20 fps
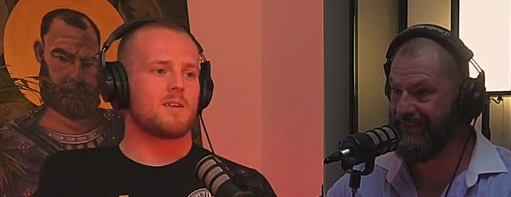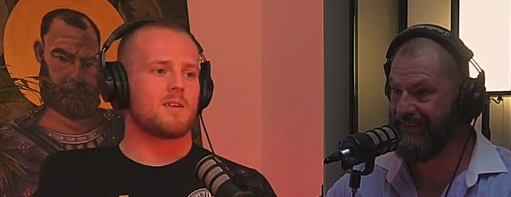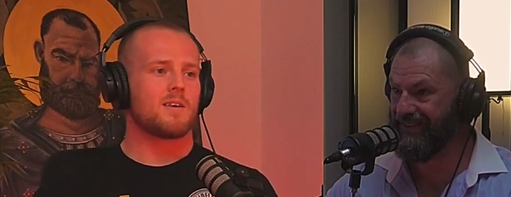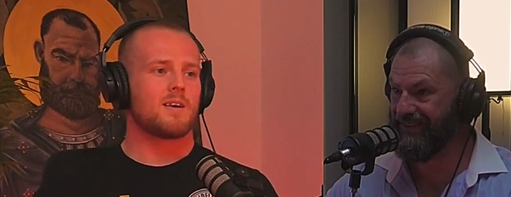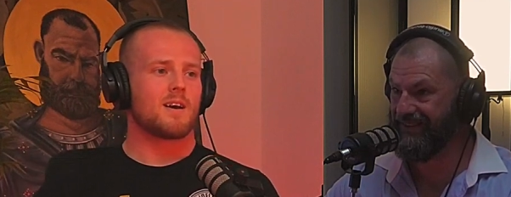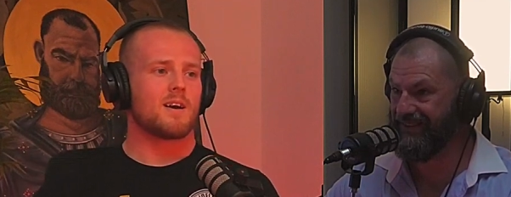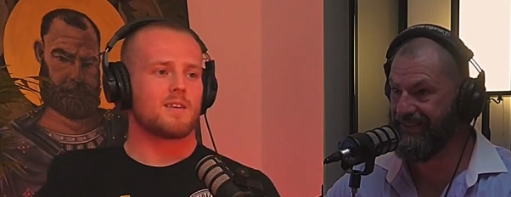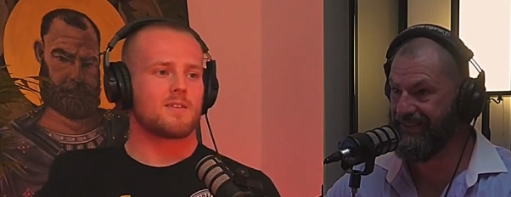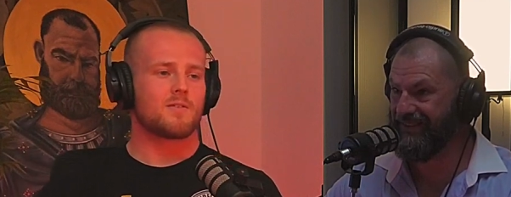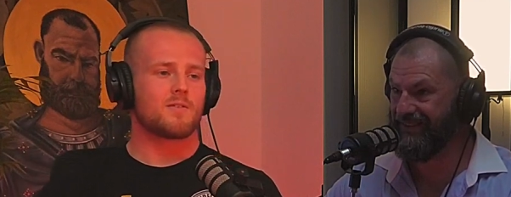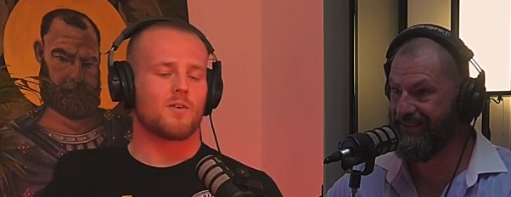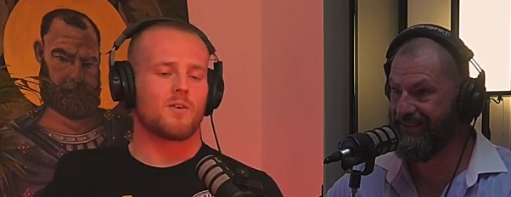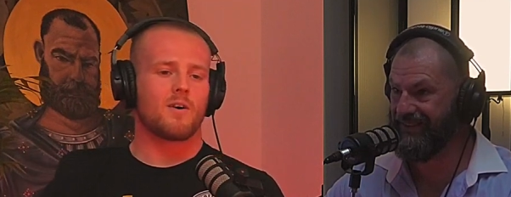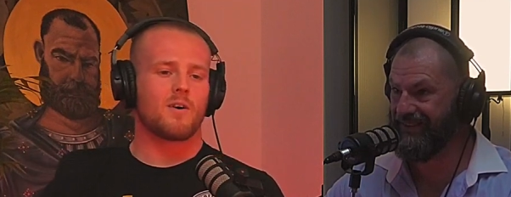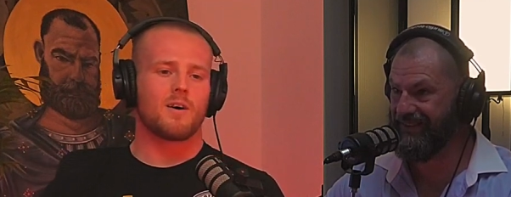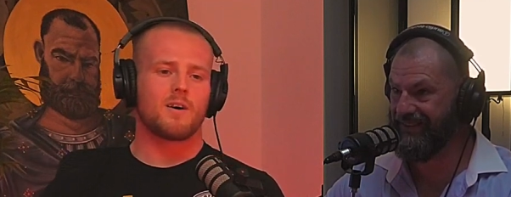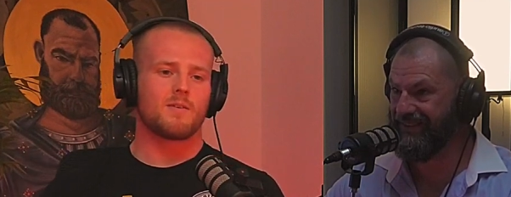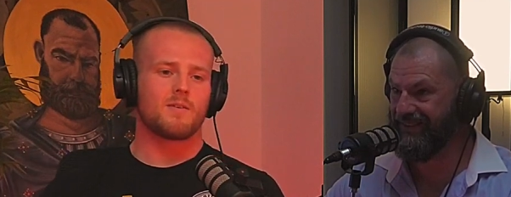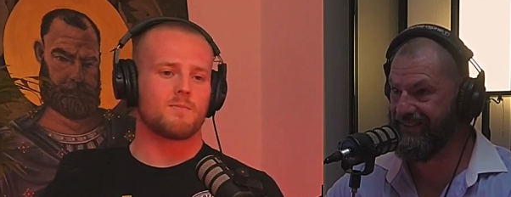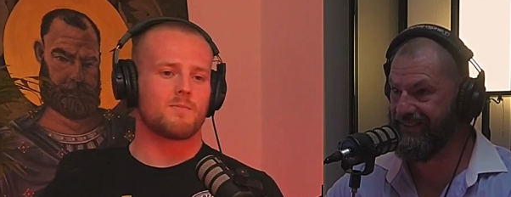Speaker 1: till he has a
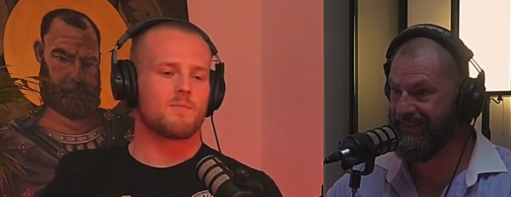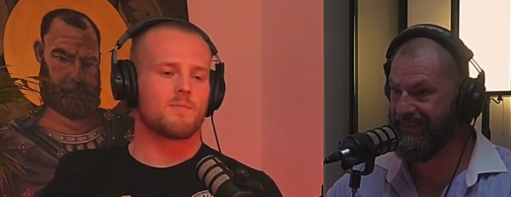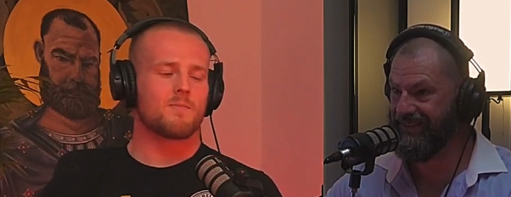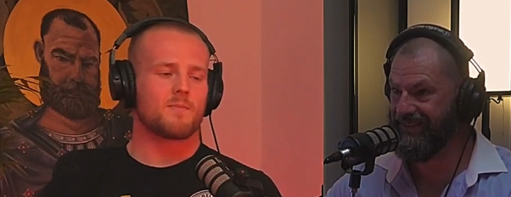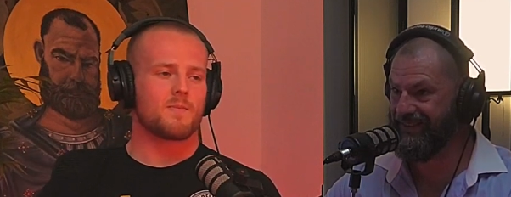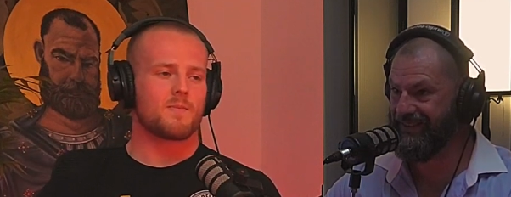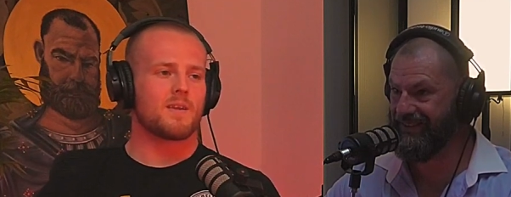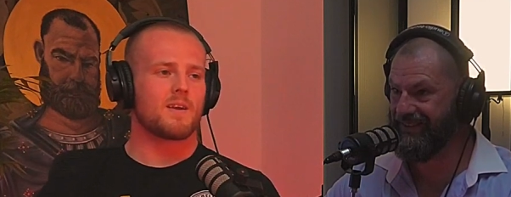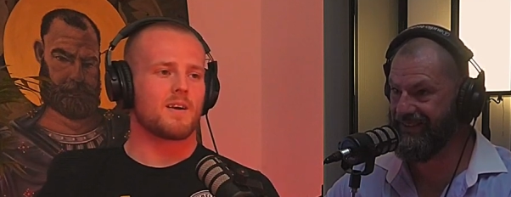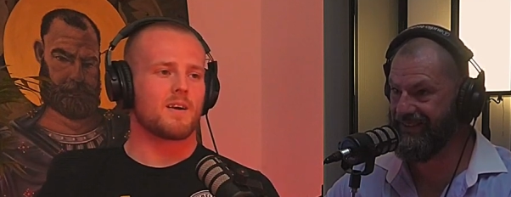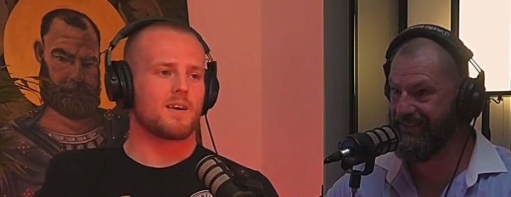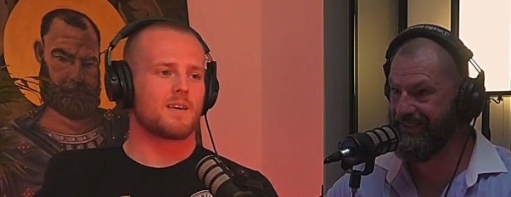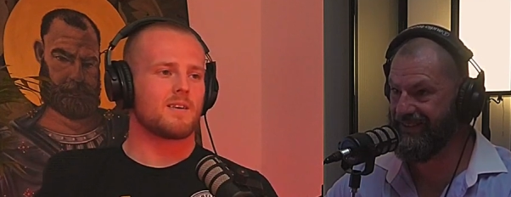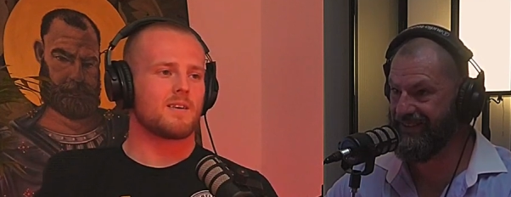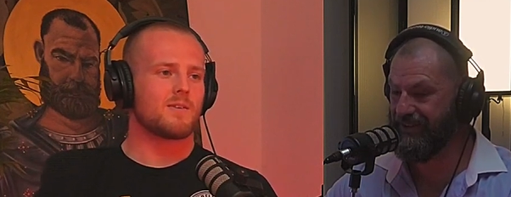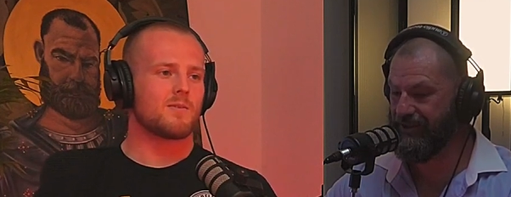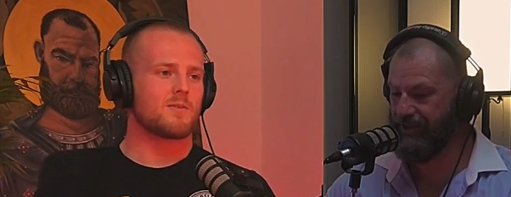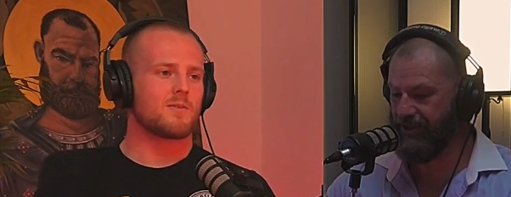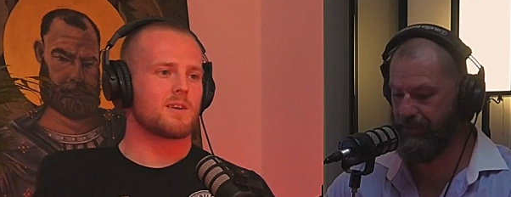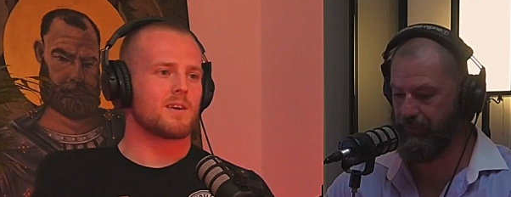fight, and yeah.
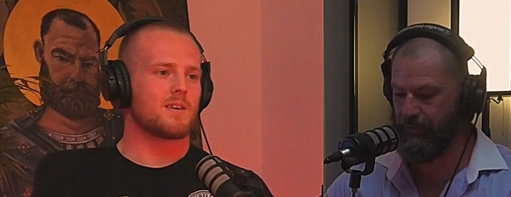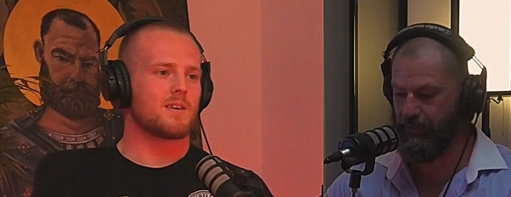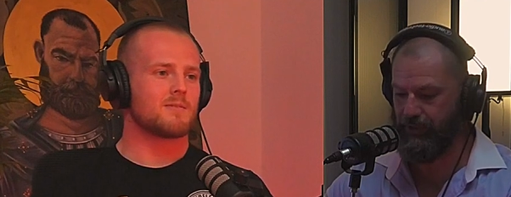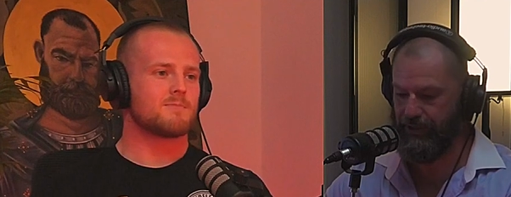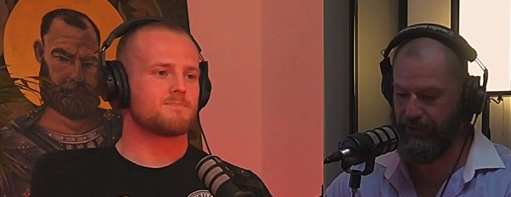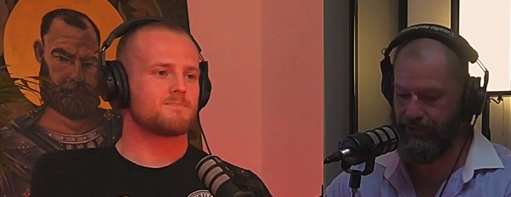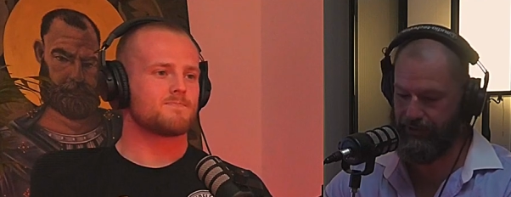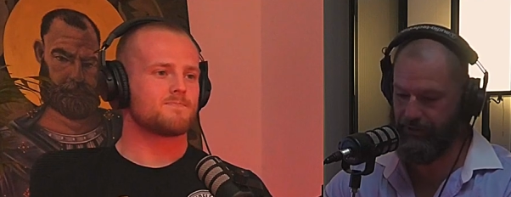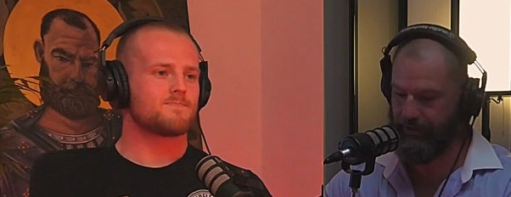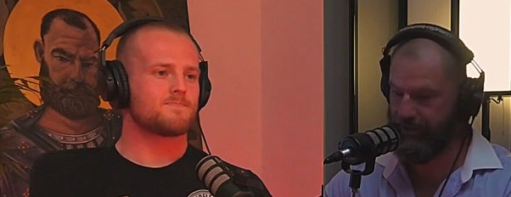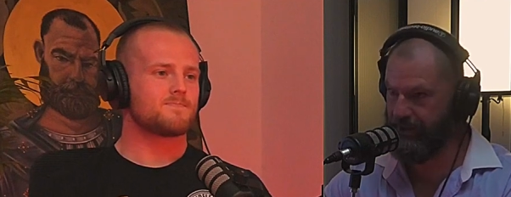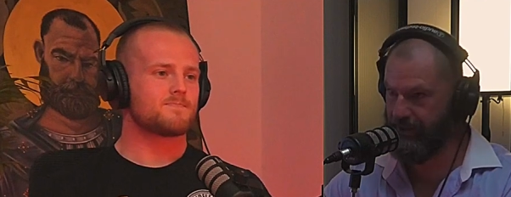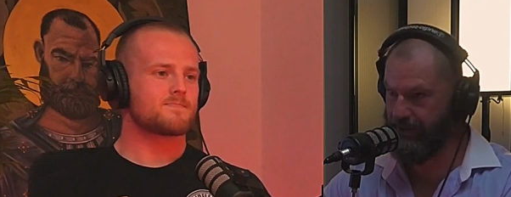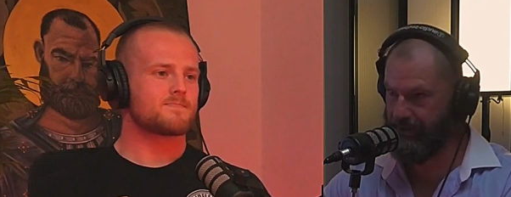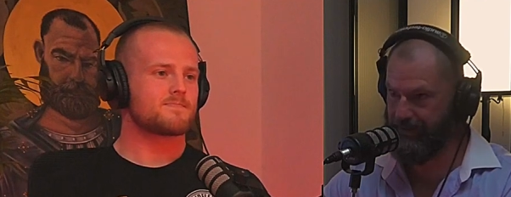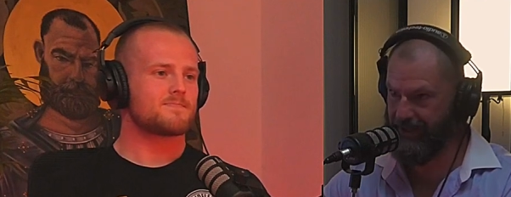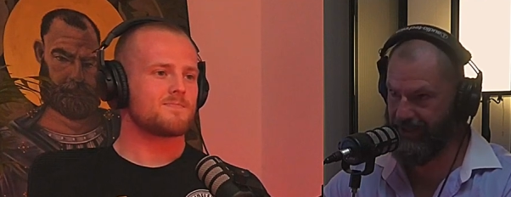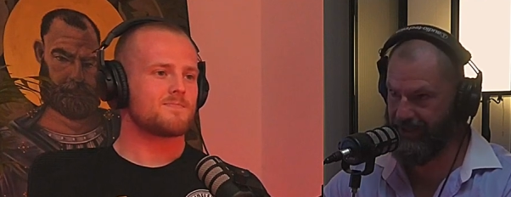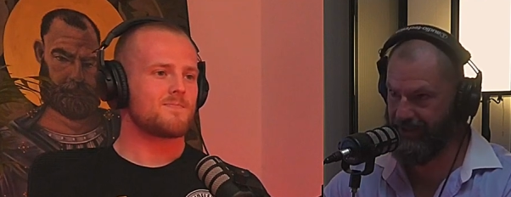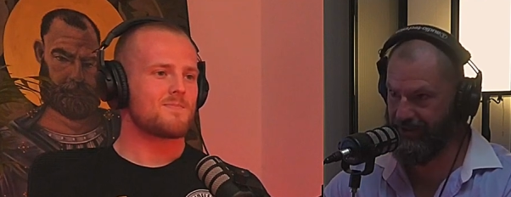
Speaker 2: So the bookies are out there
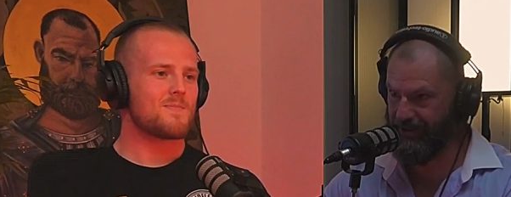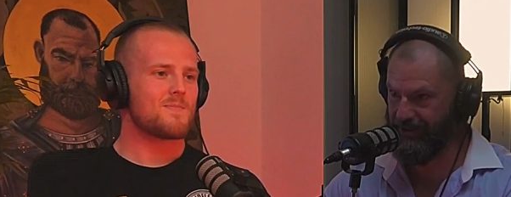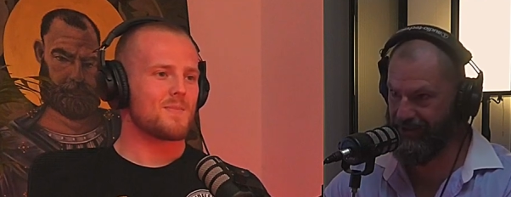making